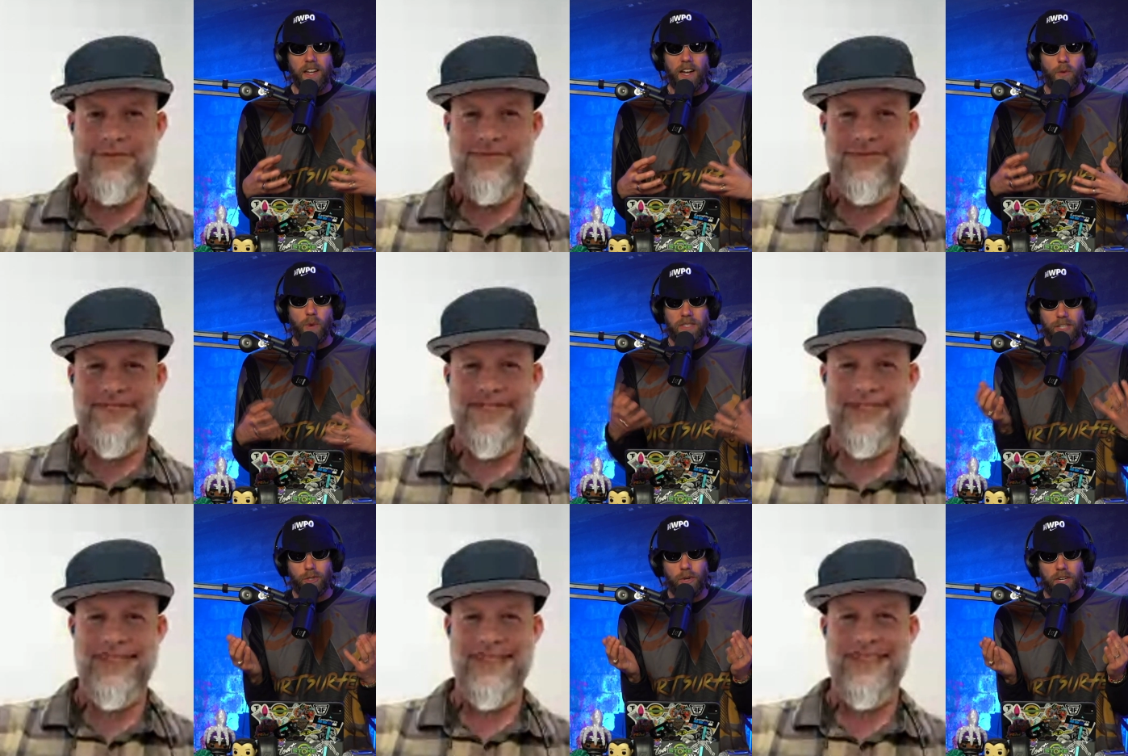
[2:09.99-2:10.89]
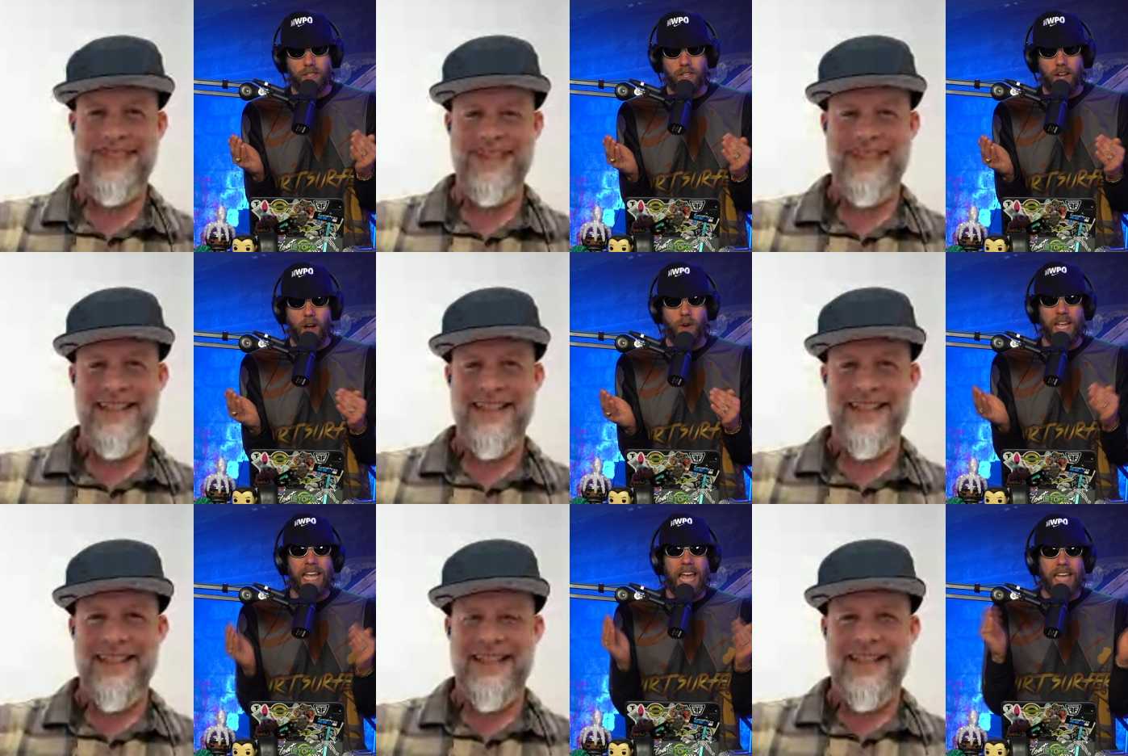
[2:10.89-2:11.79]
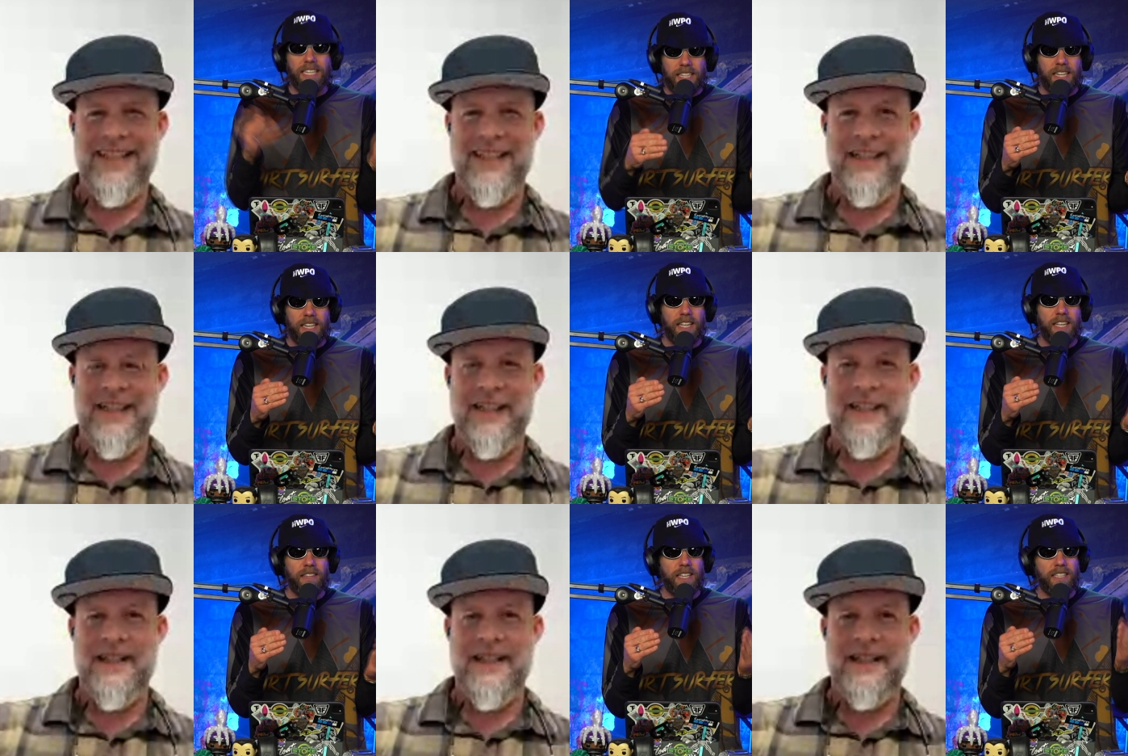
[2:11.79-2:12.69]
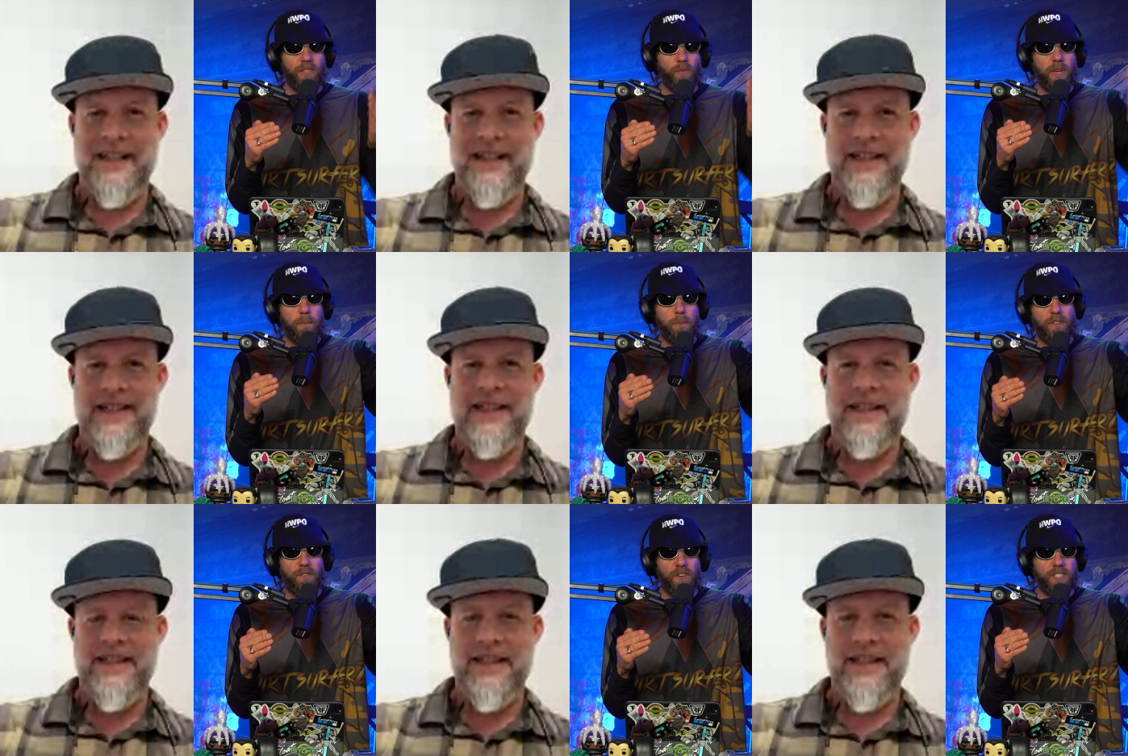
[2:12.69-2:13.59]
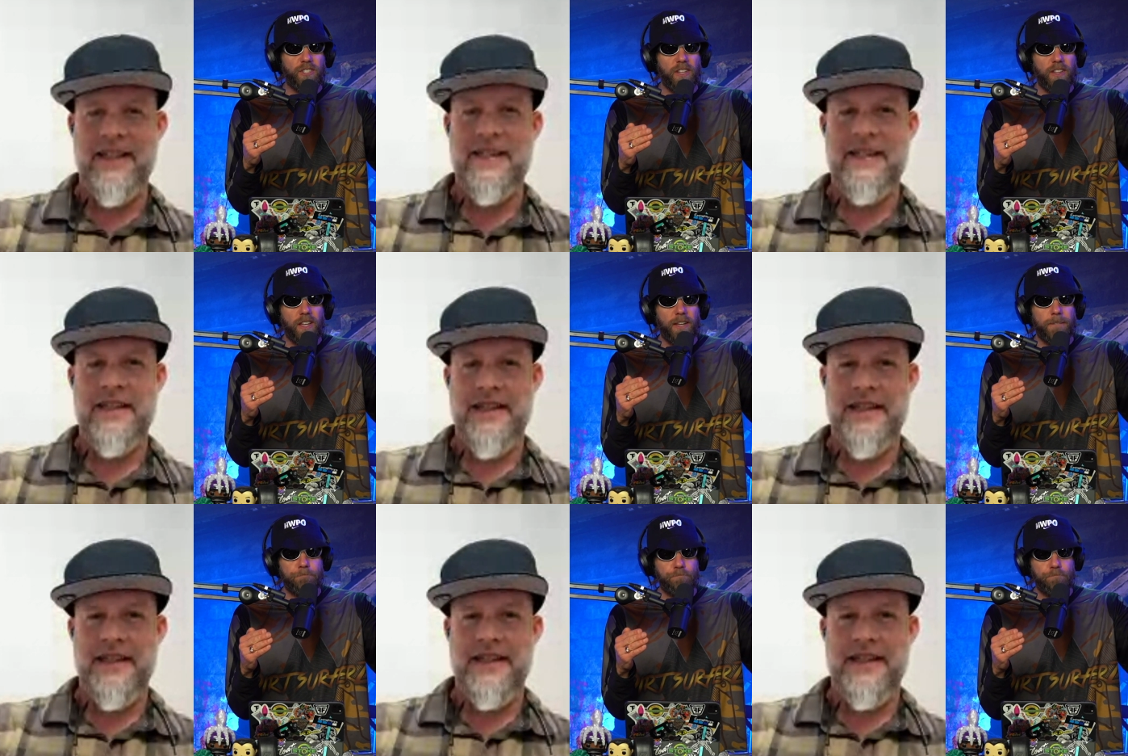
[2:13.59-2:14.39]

Speaker 1: Uh, what was it, two years ago? It ended in this, if we can put the footage on the...